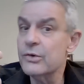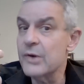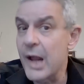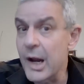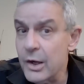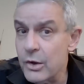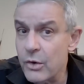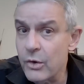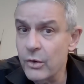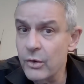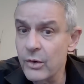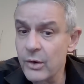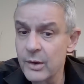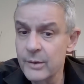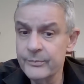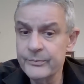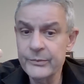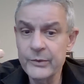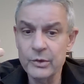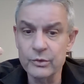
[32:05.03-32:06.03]
on alcohol
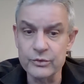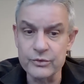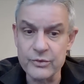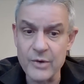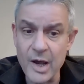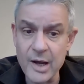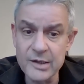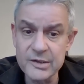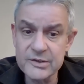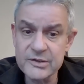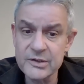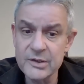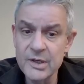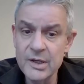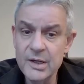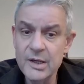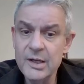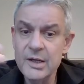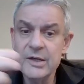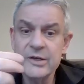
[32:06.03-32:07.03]
or drugs
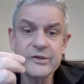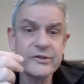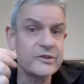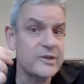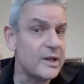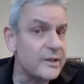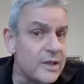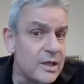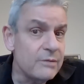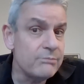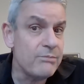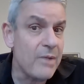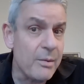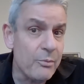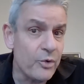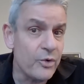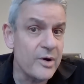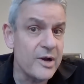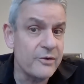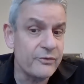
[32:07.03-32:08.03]
sudden
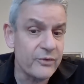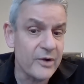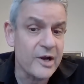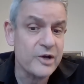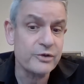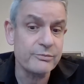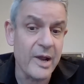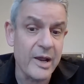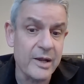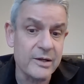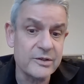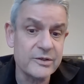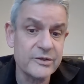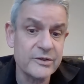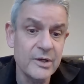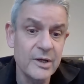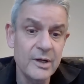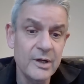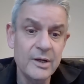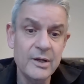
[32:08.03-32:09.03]
memory flashbacks
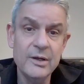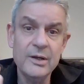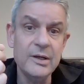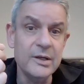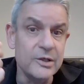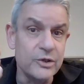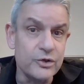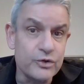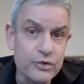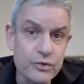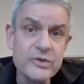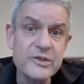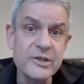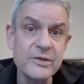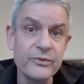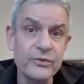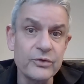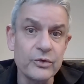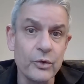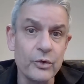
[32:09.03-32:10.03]

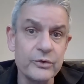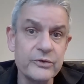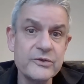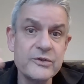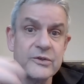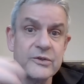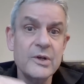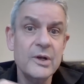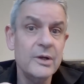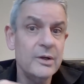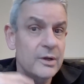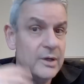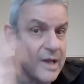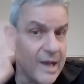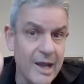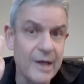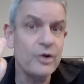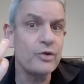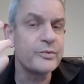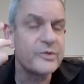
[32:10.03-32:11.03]
intrusive thoughts
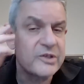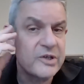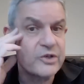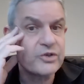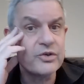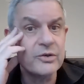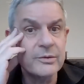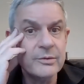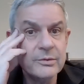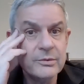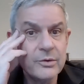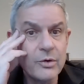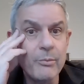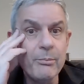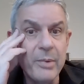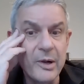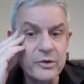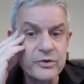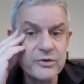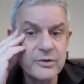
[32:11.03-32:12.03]
and obsession
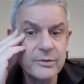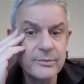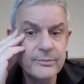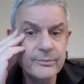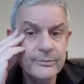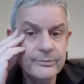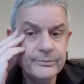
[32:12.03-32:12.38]
compulsion